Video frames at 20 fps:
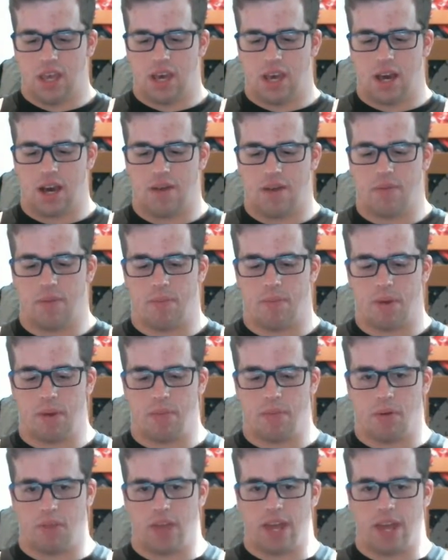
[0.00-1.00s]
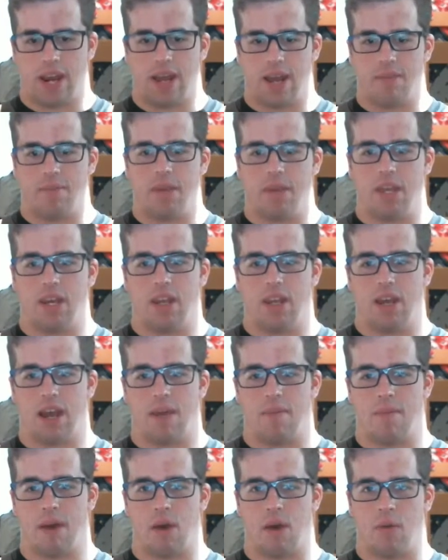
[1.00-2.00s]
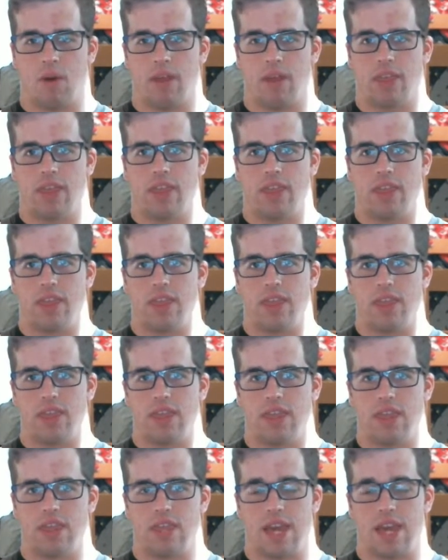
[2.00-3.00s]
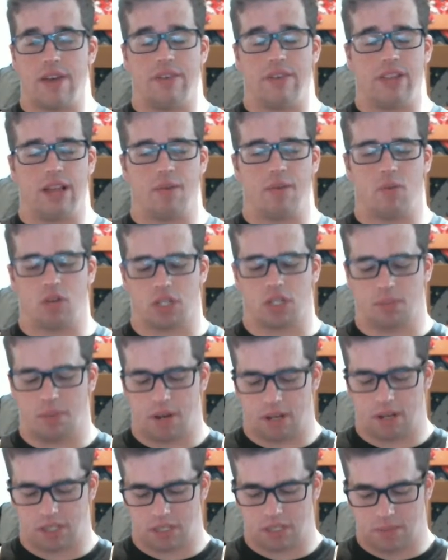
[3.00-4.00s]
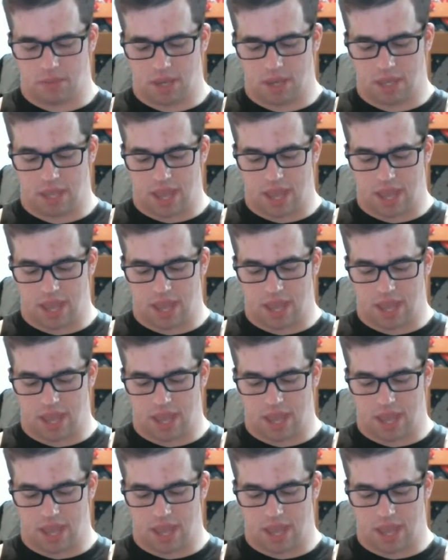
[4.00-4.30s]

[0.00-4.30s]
the people that I met with have a lot more experience than me.